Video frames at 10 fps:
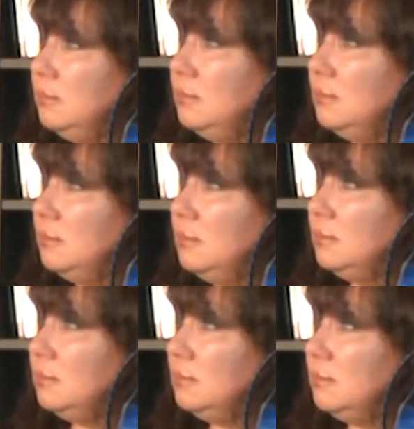
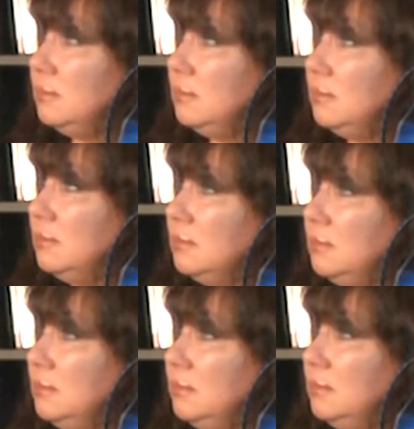
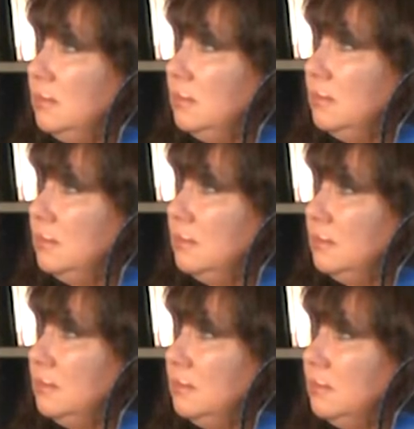
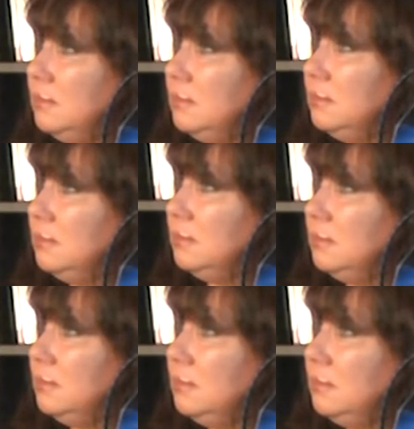
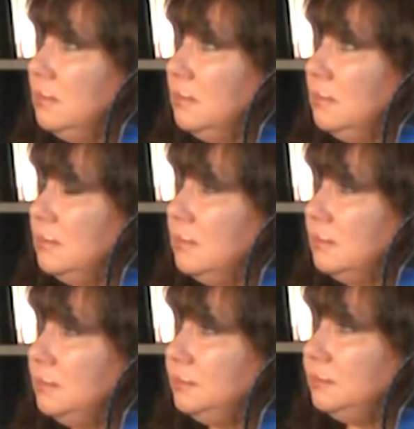
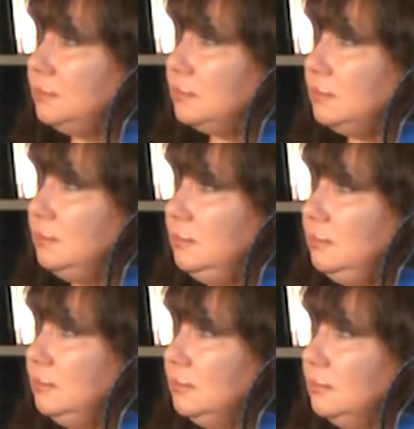
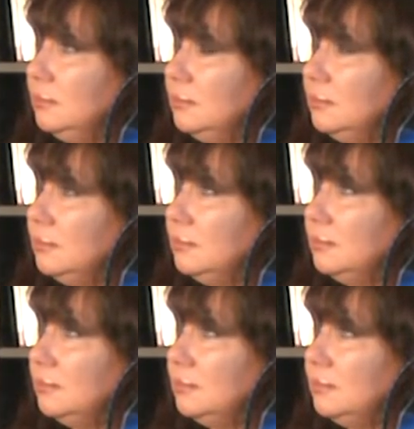
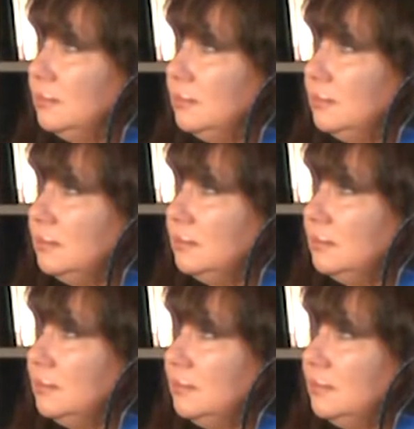
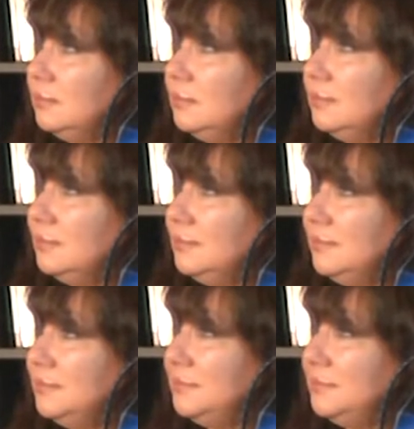The person shown says nothing.